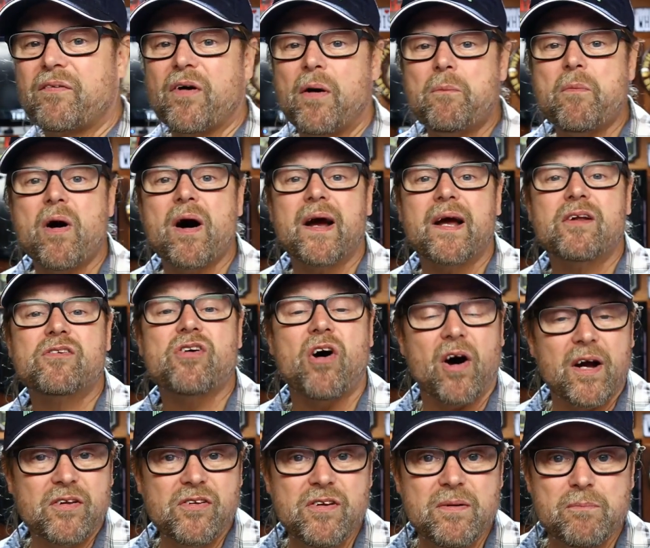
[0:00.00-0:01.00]
I've got my
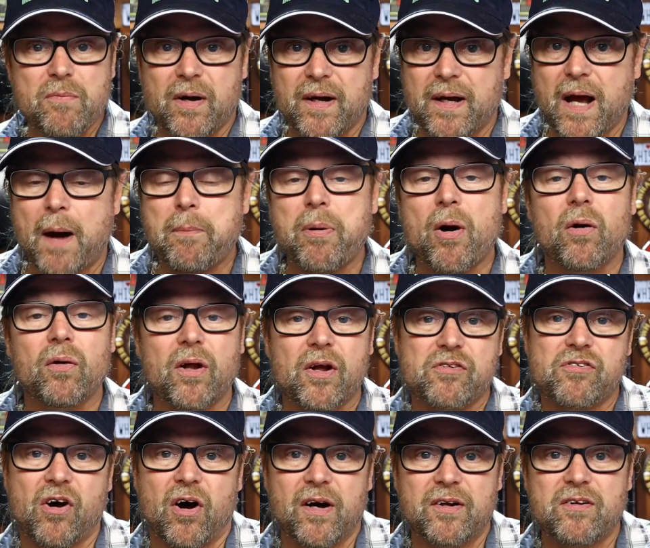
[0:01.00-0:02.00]
Titan, my Apollo
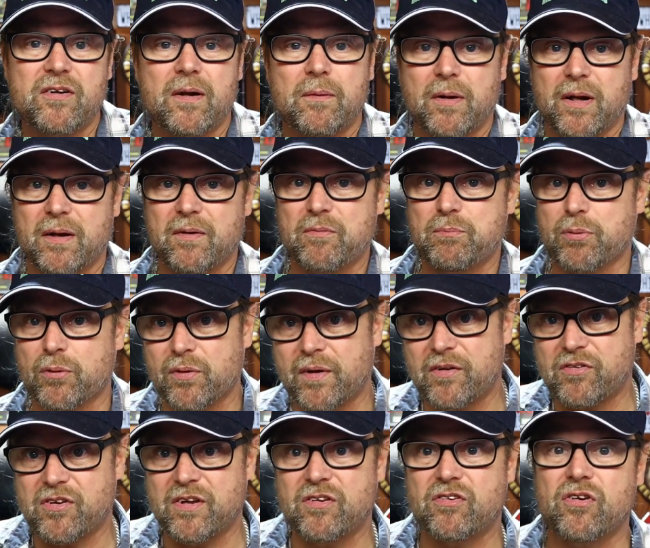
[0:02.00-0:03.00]
Titan, I'm going to brew
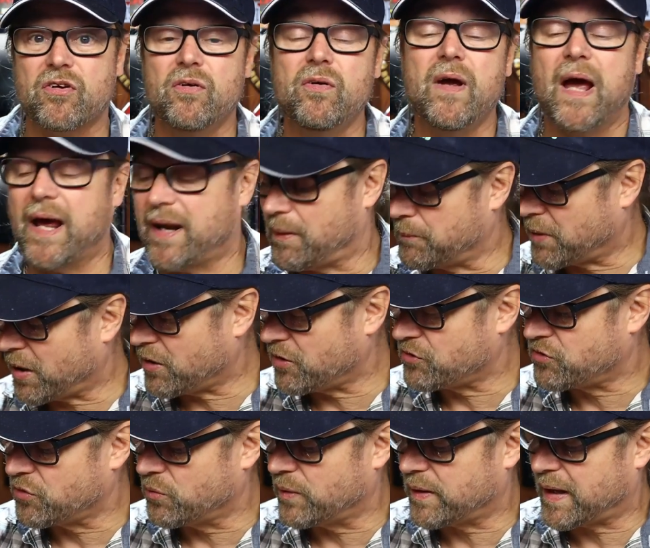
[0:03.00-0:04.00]
this into, and I'm going to
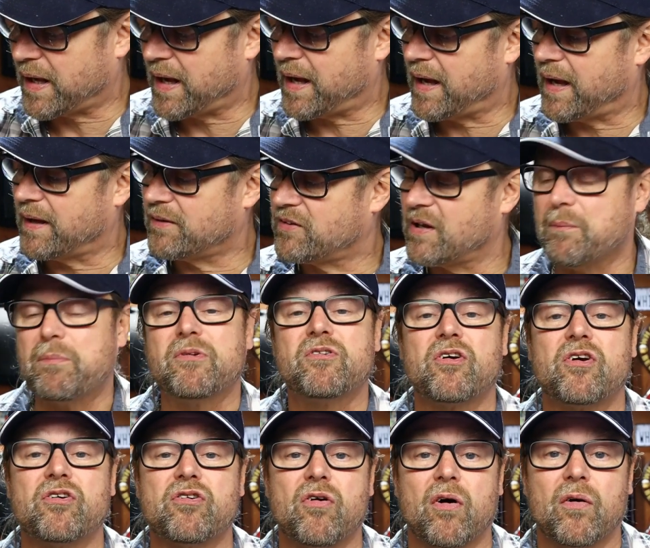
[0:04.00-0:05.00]
do it
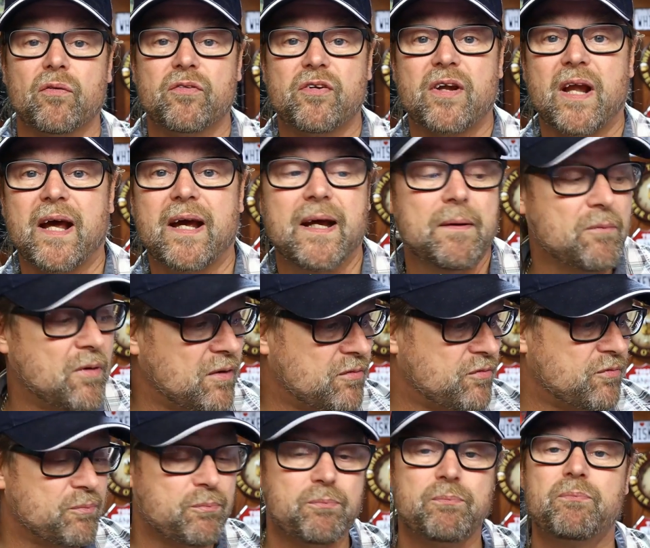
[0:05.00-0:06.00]
temperature controlled today in my
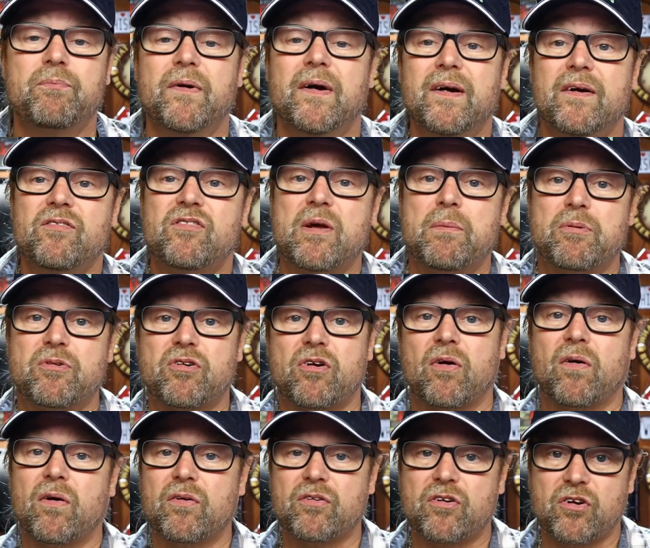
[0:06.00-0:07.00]
temperature
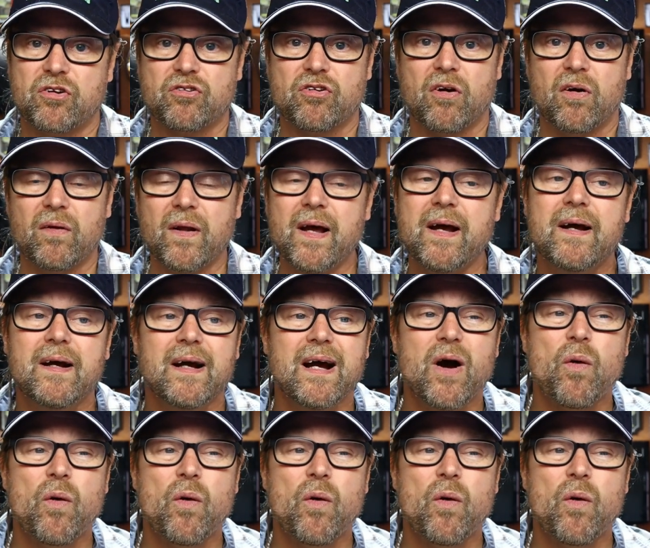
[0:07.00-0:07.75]
controller.